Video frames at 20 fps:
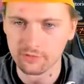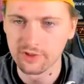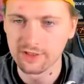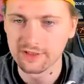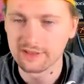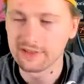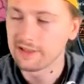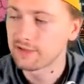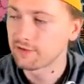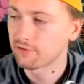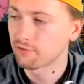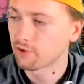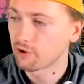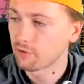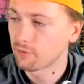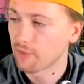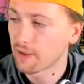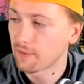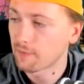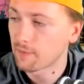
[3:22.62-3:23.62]
You just need to
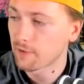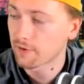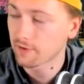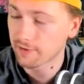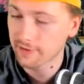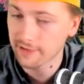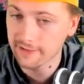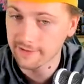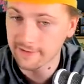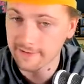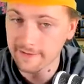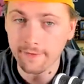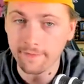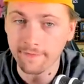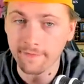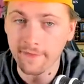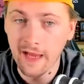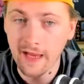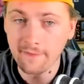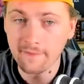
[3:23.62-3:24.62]
remember that
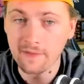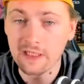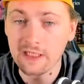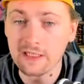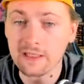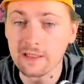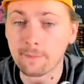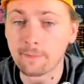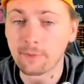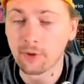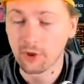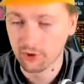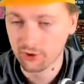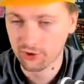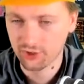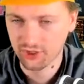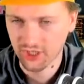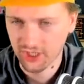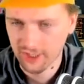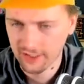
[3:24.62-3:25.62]
nothing in the
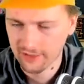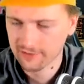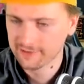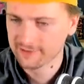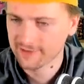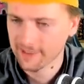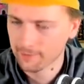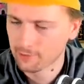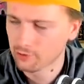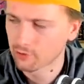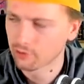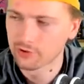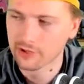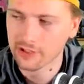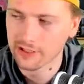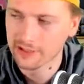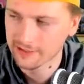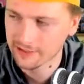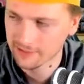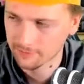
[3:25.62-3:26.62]
Persia
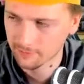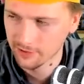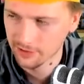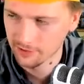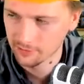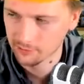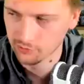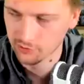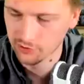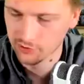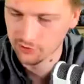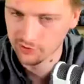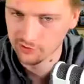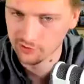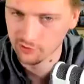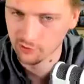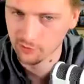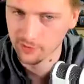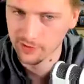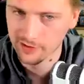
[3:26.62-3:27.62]
subcontinent can be added to a
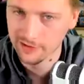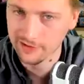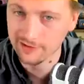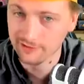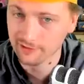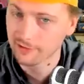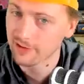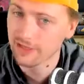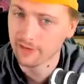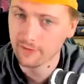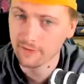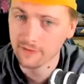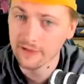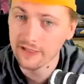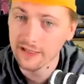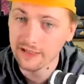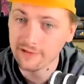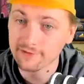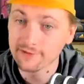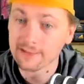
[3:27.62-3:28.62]
trade company, so
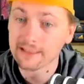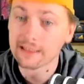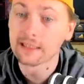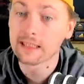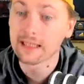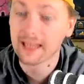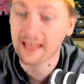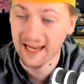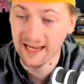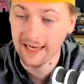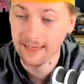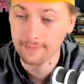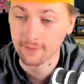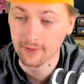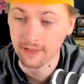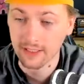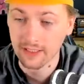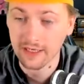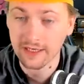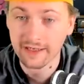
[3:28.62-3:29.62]
everything else can
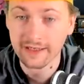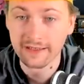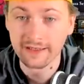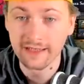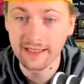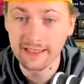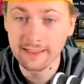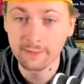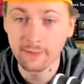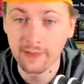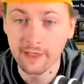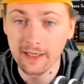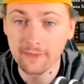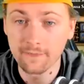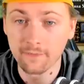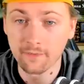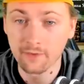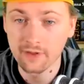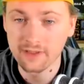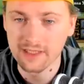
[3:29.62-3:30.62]
be. That's why,
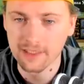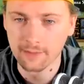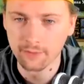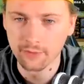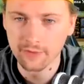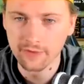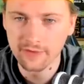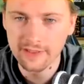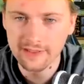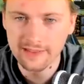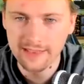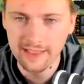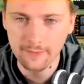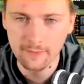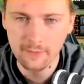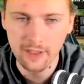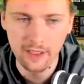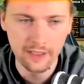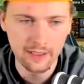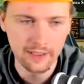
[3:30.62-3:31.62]
for example, in the
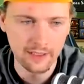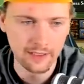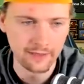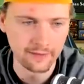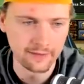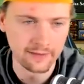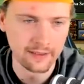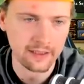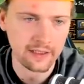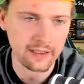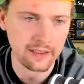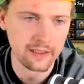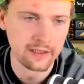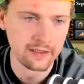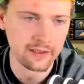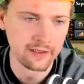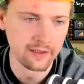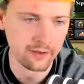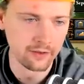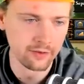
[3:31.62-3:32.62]
Samarkand,
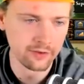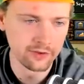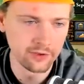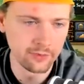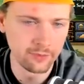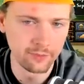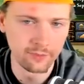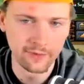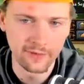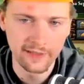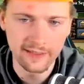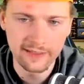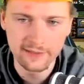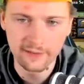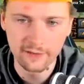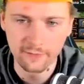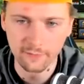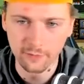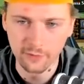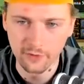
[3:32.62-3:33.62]
there are also
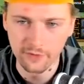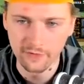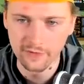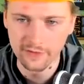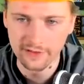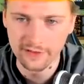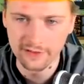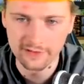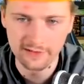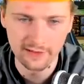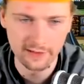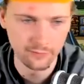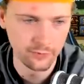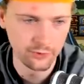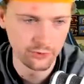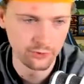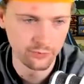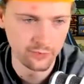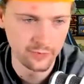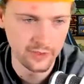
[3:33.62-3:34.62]
plenty of provinces that
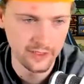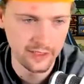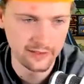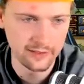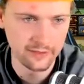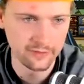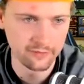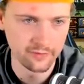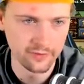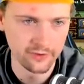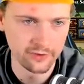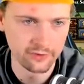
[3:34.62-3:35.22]
we should be adding to a